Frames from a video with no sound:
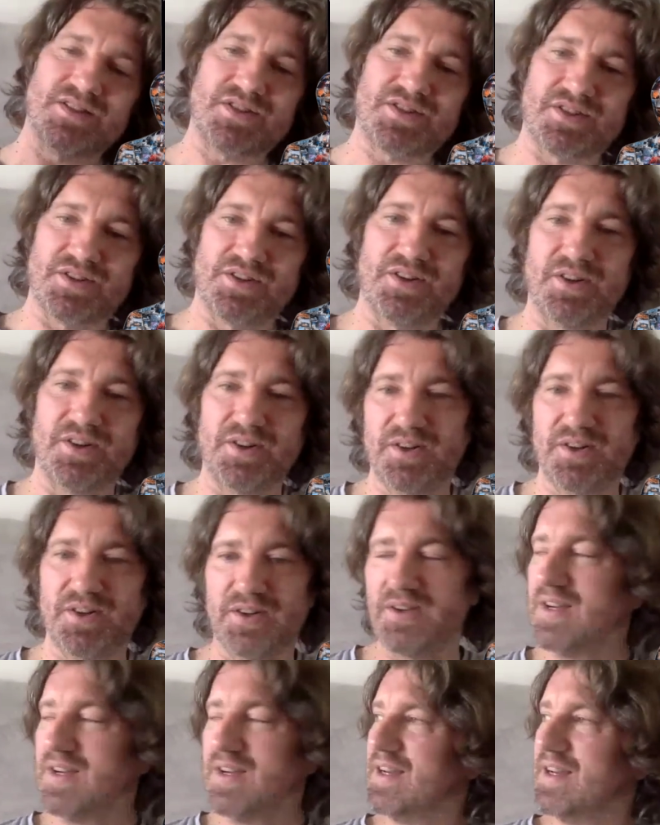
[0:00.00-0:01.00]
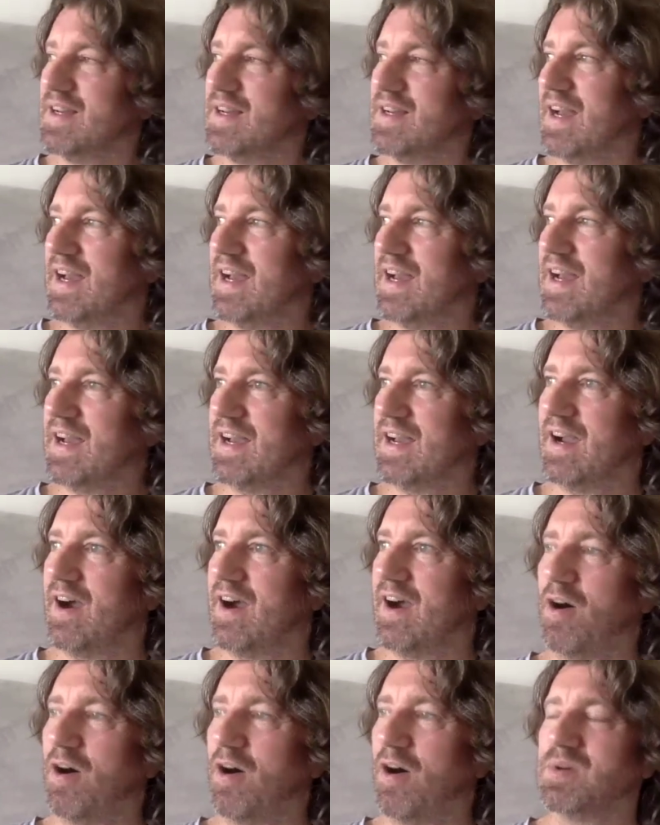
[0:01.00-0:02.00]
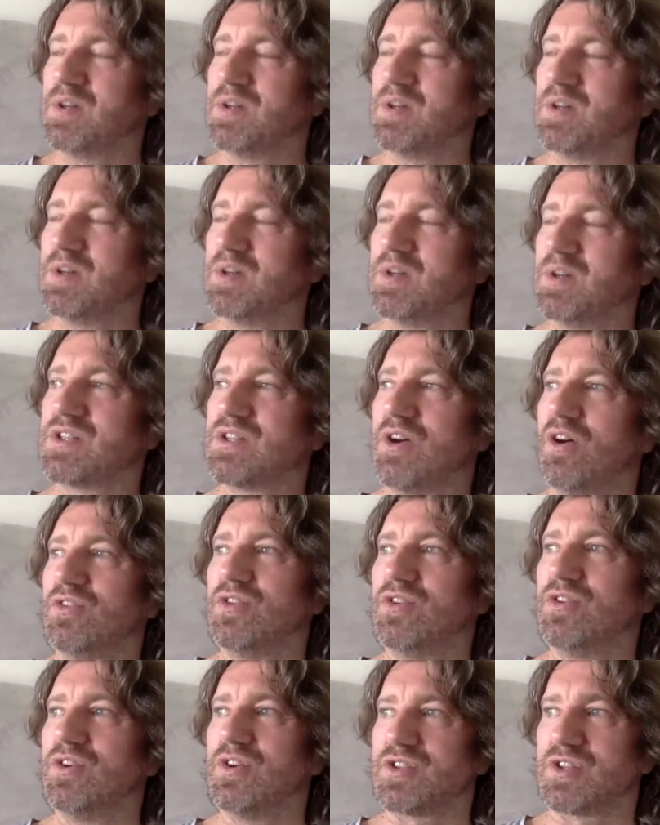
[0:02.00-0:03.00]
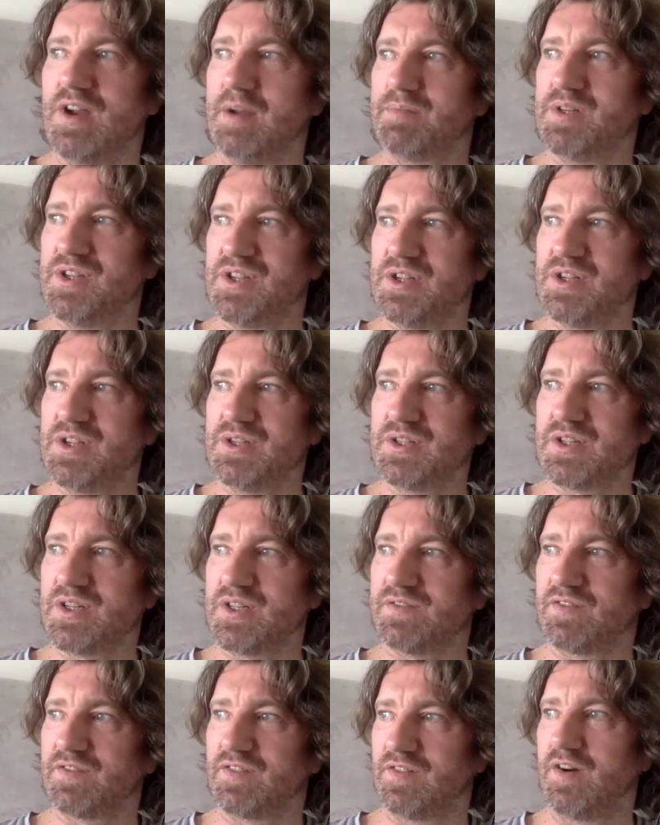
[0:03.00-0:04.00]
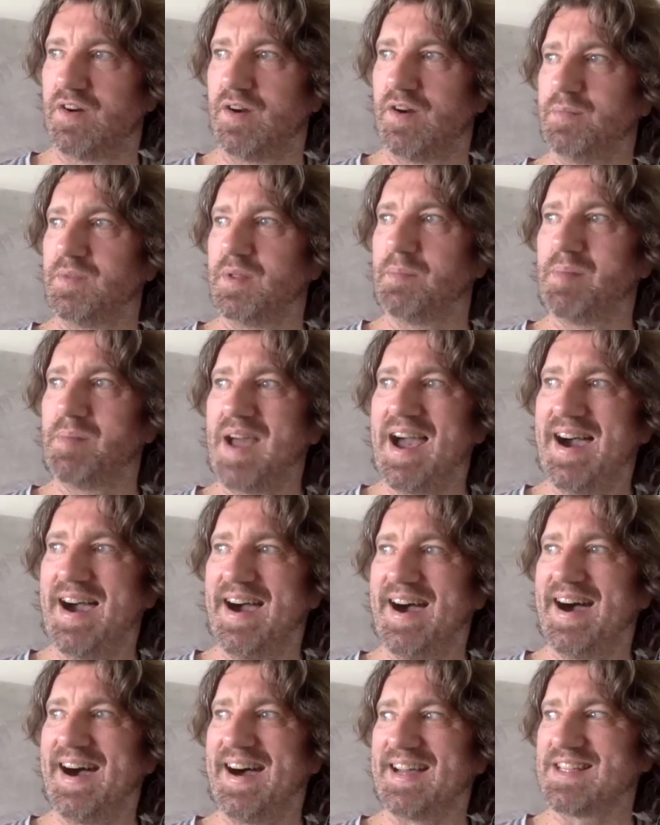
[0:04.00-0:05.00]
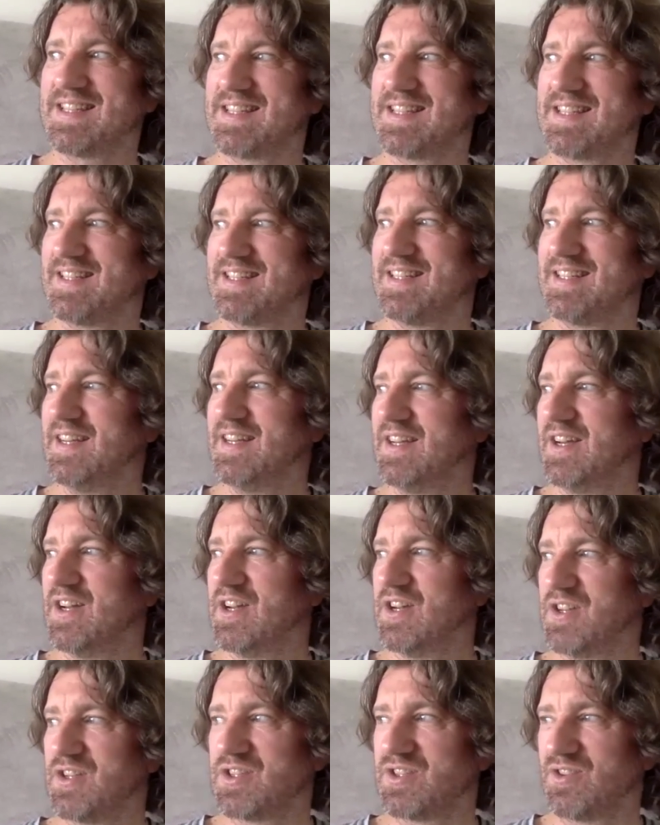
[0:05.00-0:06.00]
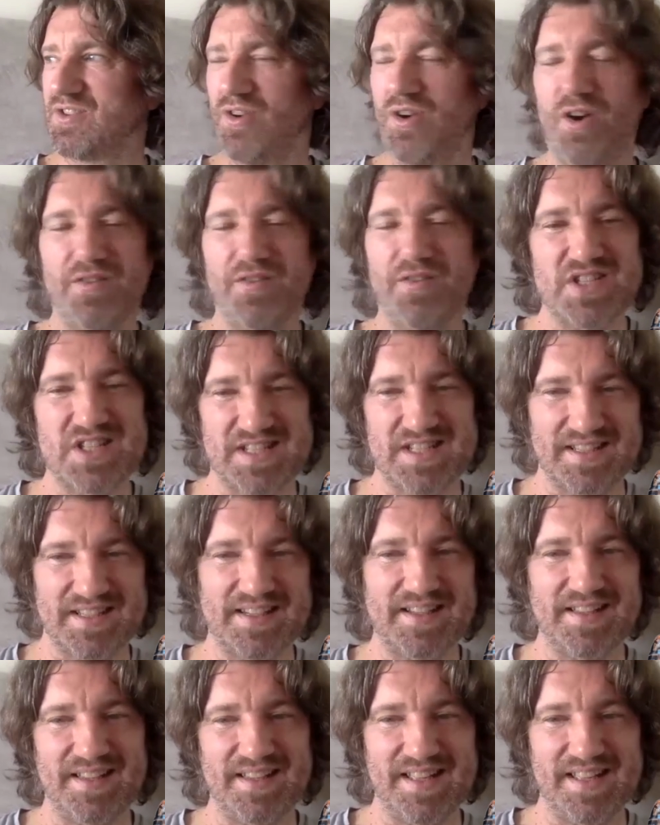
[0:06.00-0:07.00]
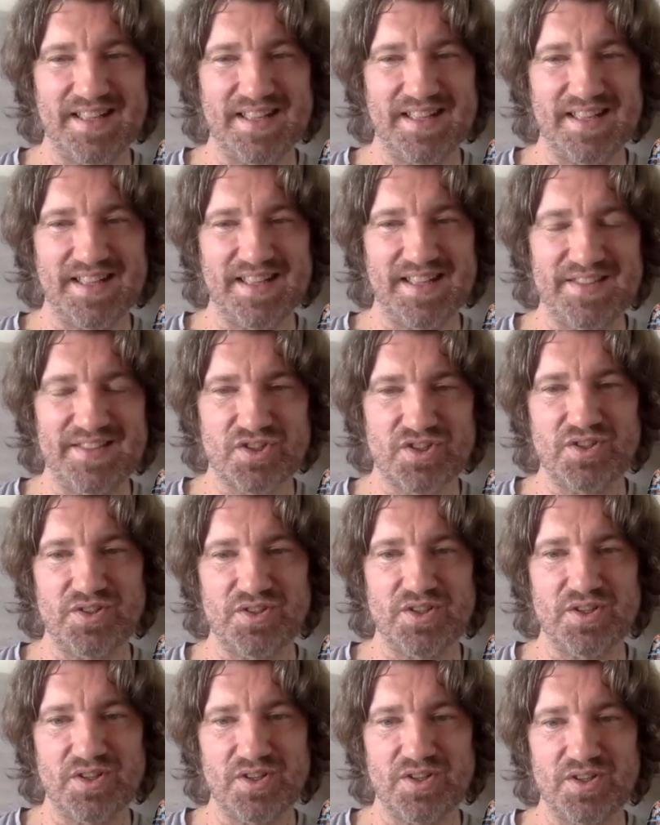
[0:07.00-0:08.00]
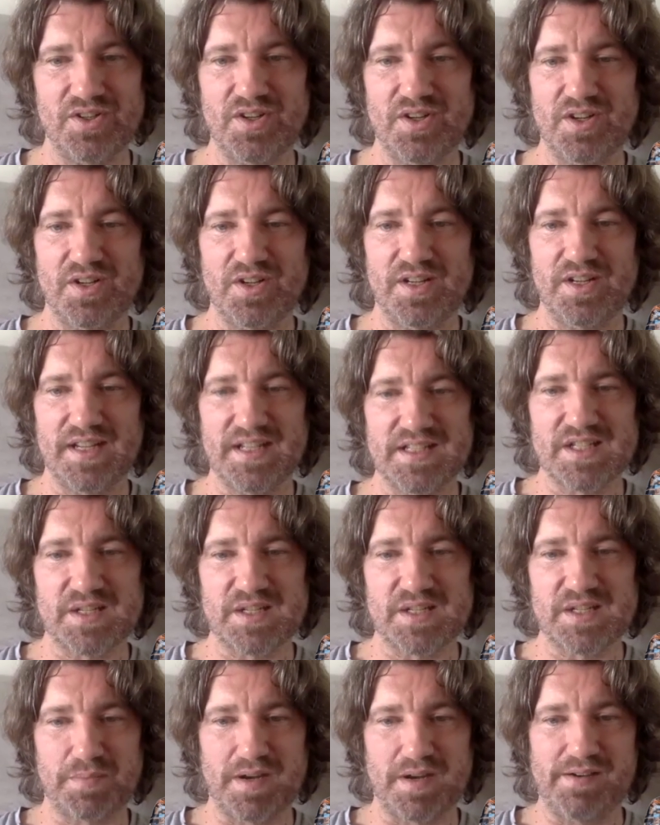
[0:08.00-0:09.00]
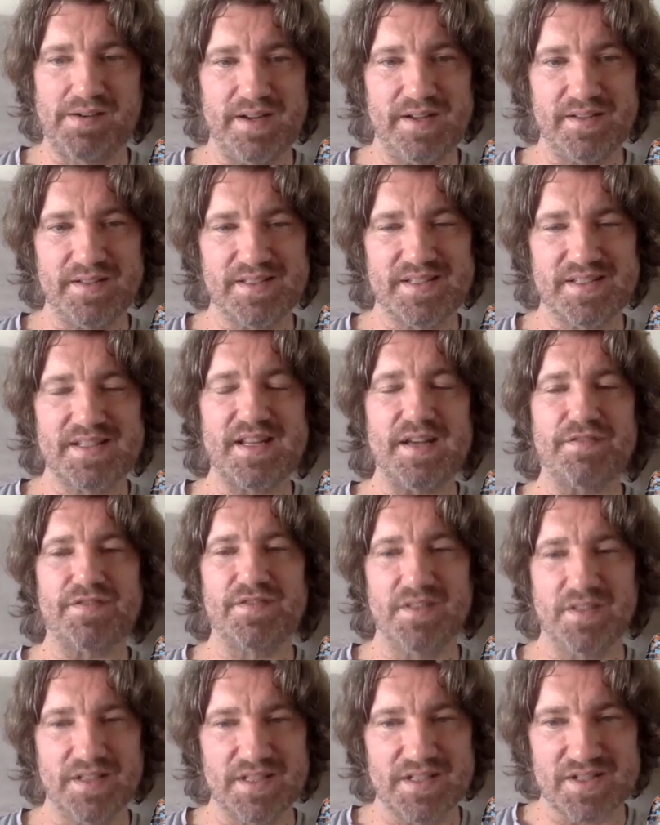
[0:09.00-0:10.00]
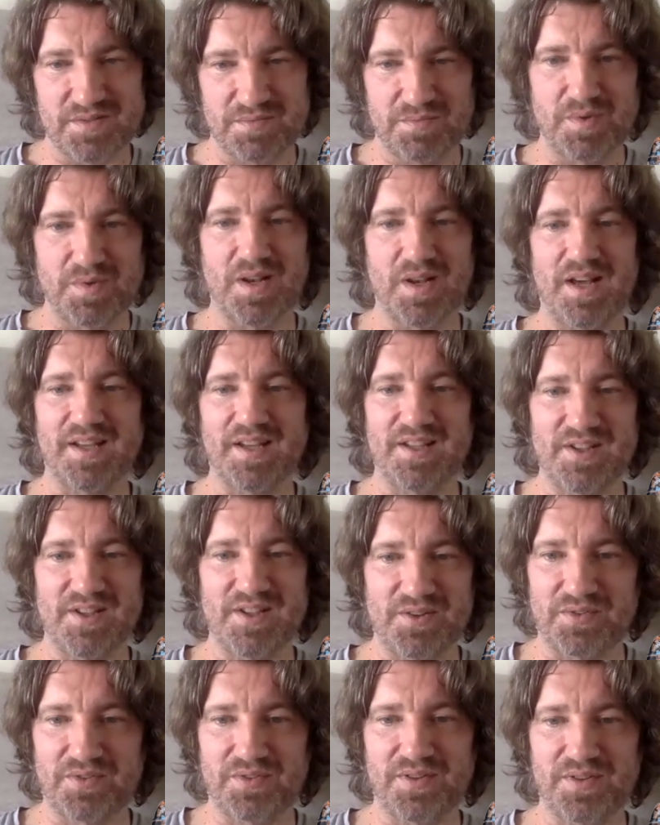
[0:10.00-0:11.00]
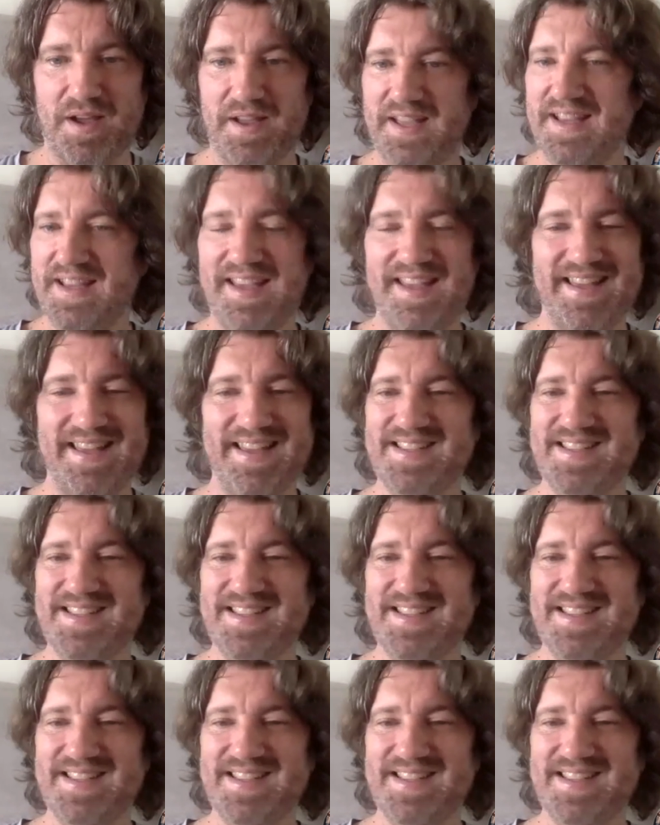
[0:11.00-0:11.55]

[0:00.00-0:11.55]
And so almost all those great producers from the past are sort of still in the studio in spirit. Definitely someone like Youth.